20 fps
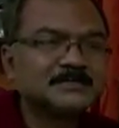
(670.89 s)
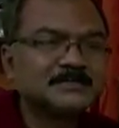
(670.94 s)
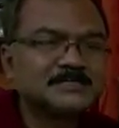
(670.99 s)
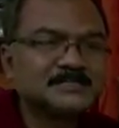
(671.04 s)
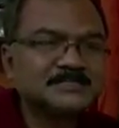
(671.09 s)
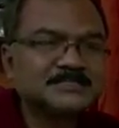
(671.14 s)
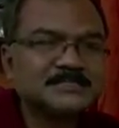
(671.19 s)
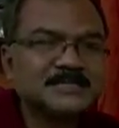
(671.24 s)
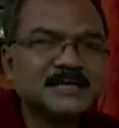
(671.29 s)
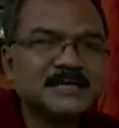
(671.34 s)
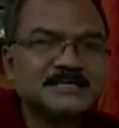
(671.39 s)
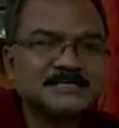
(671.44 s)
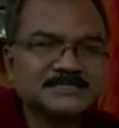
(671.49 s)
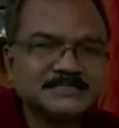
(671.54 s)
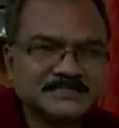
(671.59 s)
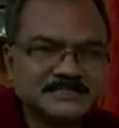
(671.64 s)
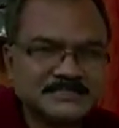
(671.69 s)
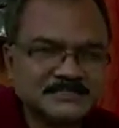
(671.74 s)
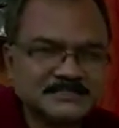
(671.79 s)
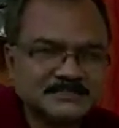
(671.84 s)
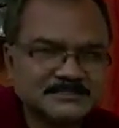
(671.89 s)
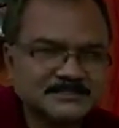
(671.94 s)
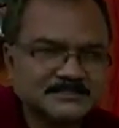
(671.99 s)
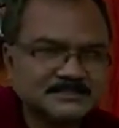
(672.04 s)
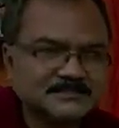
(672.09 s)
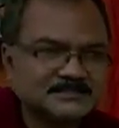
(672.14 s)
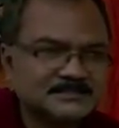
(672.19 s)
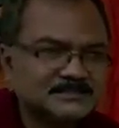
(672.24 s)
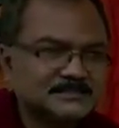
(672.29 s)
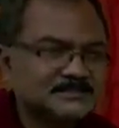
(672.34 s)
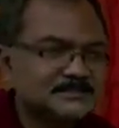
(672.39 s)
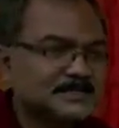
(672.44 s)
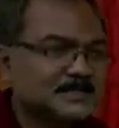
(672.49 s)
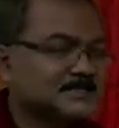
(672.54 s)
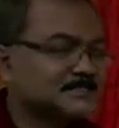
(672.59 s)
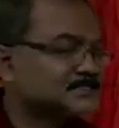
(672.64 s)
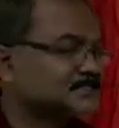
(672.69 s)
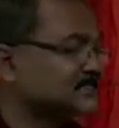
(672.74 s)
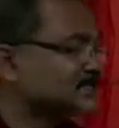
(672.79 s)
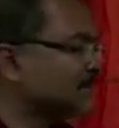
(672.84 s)
his answer.
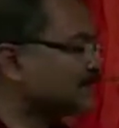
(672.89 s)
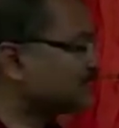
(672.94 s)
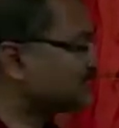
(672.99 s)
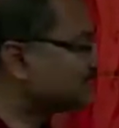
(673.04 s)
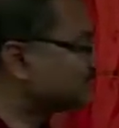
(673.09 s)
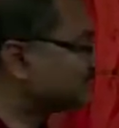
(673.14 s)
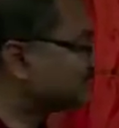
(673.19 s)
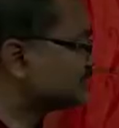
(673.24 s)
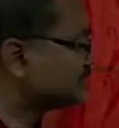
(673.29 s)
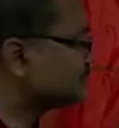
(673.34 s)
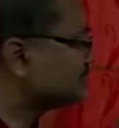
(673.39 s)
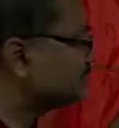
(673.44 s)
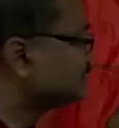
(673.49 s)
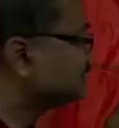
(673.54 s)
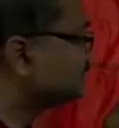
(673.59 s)
And silence